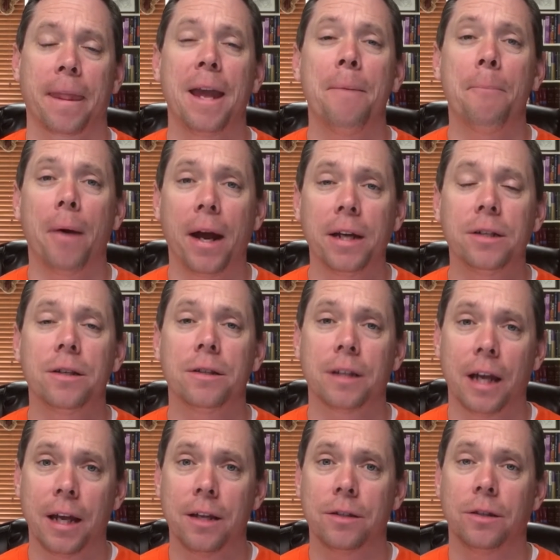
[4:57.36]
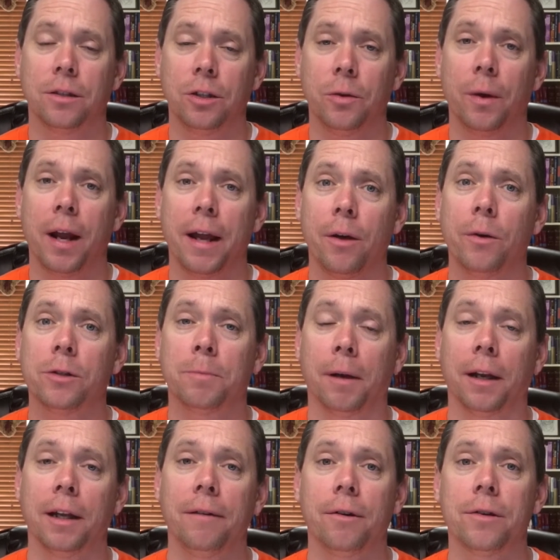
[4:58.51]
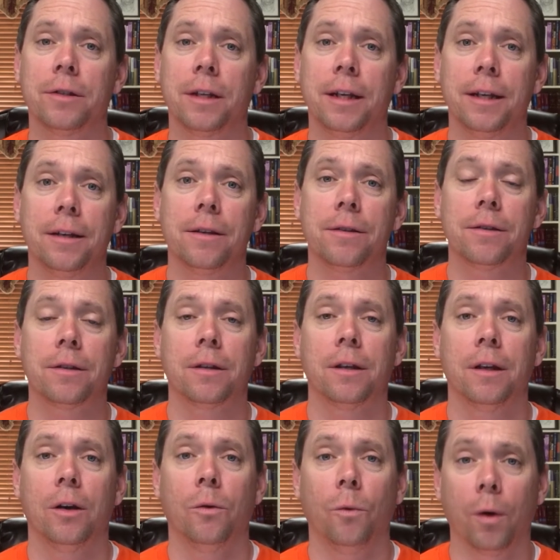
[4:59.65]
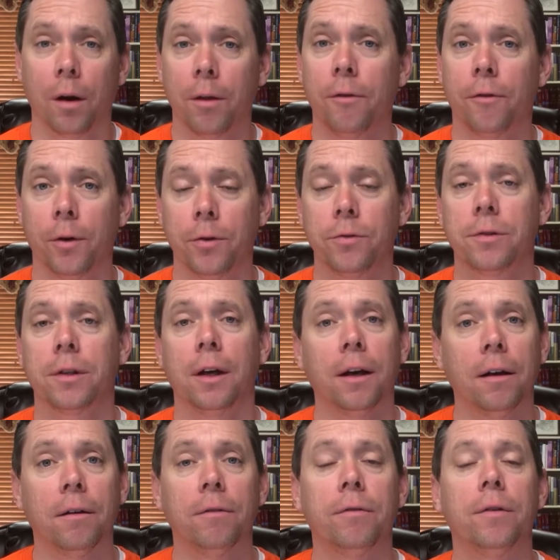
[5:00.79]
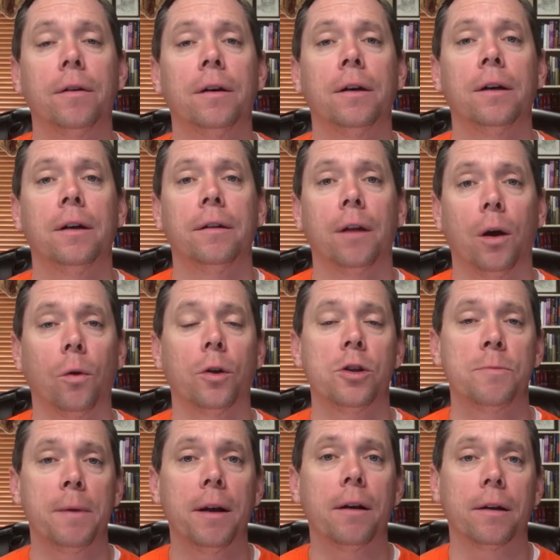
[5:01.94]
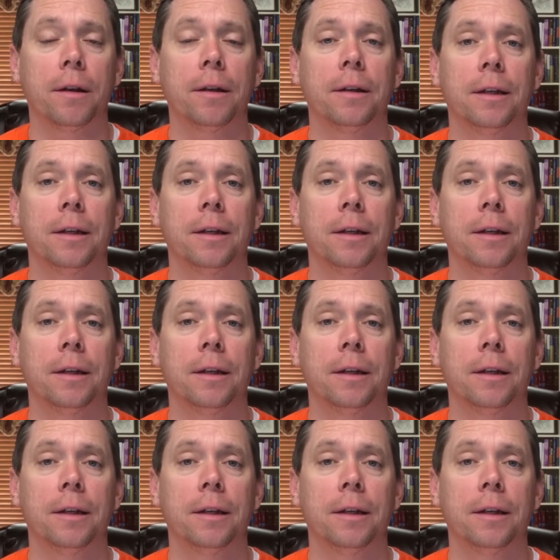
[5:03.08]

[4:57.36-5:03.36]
And patience, as you and I know as believers, is one of the fruits of the Holy Spirit.